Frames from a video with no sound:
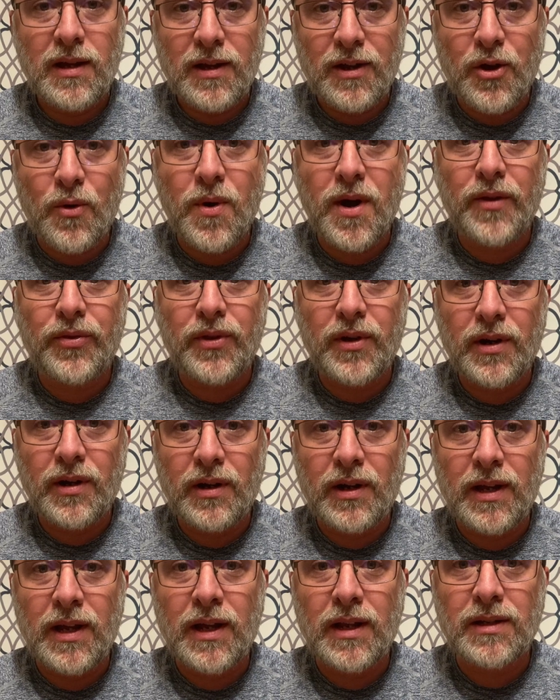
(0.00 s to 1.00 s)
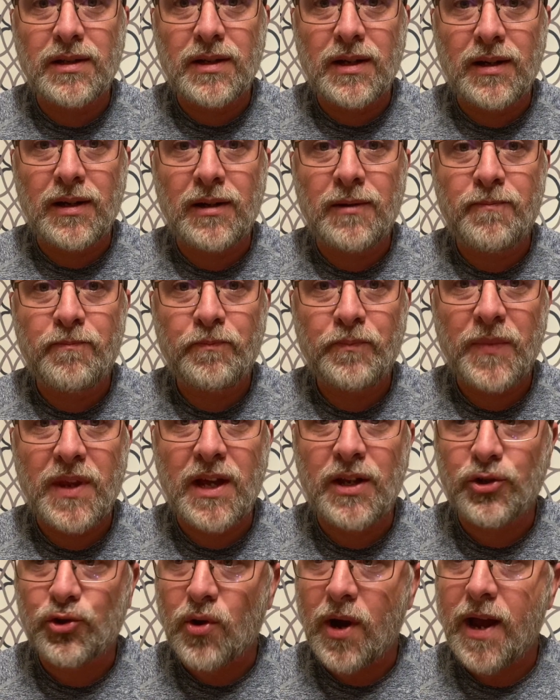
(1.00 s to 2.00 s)
go out there and
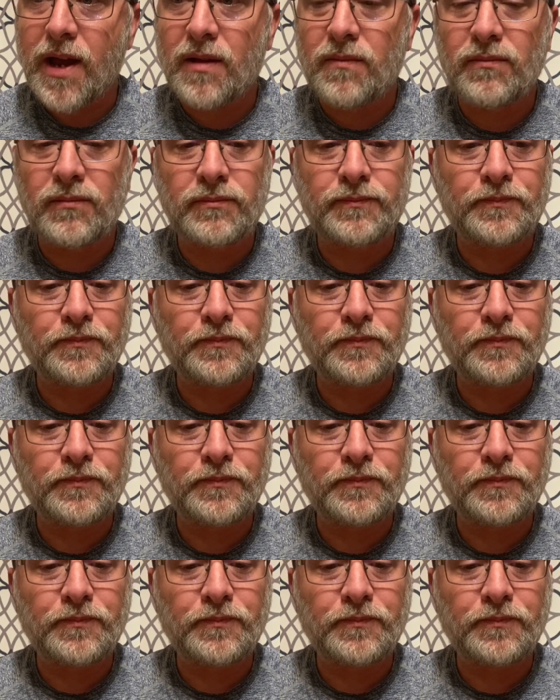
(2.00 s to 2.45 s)
try it.